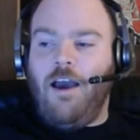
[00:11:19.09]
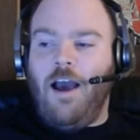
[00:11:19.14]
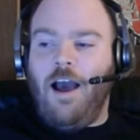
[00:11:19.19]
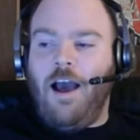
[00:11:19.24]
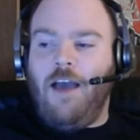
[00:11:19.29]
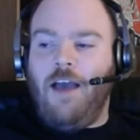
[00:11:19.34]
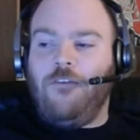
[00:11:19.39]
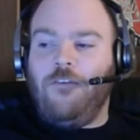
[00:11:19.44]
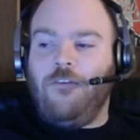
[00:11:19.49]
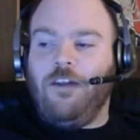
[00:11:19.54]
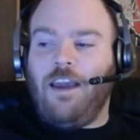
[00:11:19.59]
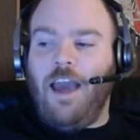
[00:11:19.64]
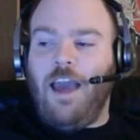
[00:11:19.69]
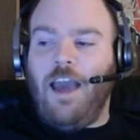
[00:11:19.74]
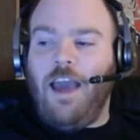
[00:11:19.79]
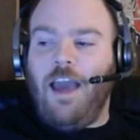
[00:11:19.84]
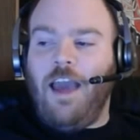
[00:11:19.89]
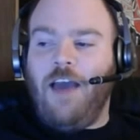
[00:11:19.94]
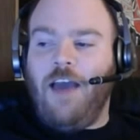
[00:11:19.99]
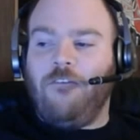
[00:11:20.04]
I feel like
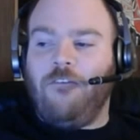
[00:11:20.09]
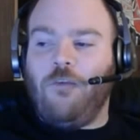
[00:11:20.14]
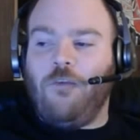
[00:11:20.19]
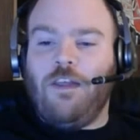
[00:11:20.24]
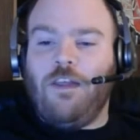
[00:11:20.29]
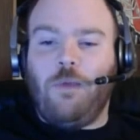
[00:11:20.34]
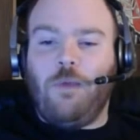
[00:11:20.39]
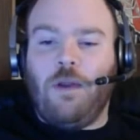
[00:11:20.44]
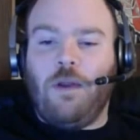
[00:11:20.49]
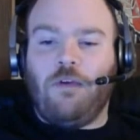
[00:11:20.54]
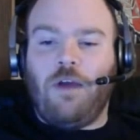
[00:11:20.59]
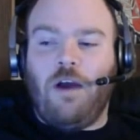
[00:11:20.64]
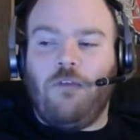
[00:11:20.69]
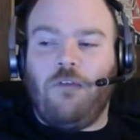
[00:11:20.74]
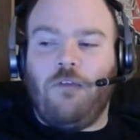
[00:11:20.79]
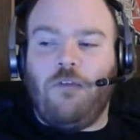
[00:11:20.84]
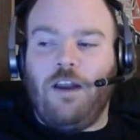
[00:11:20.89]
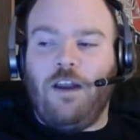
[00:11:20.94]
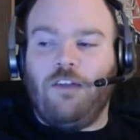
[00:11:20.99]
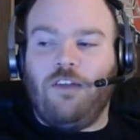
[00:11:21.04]
everybody that's been
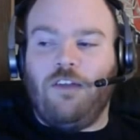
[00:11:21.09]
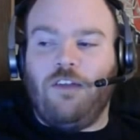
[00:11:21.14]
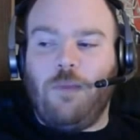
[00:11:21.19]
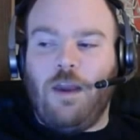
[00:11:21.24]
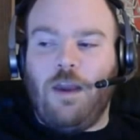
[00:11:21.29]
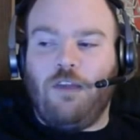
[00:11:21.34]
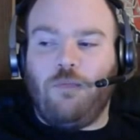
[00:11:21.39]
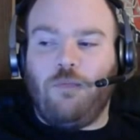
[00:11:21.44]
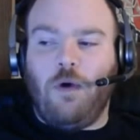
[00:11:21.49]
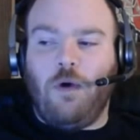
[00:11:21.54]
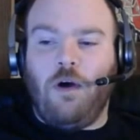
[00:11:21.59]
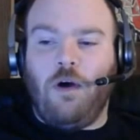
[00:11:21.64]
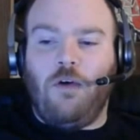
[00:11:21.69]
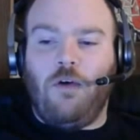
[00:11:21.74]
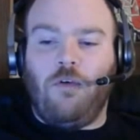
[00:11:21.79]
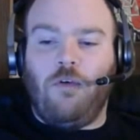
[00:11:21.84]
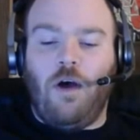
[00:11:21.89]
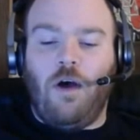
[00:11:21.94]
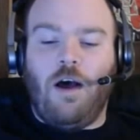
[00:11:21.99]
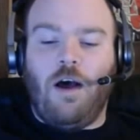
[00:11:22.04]
around fantasy
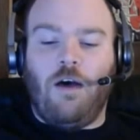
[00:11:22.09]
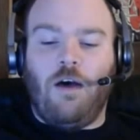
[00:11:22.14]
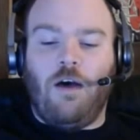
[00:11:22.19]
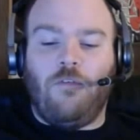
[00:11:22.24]
baseball